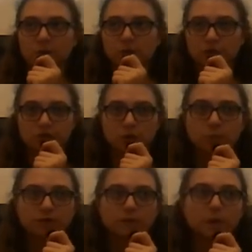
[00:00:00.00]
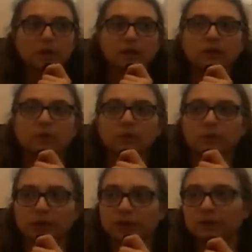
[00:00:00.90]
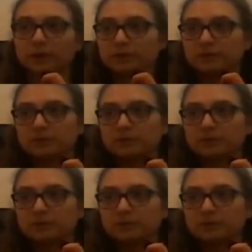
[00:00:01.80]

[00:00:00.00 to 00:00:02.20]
There's no more food in you. What are you doing?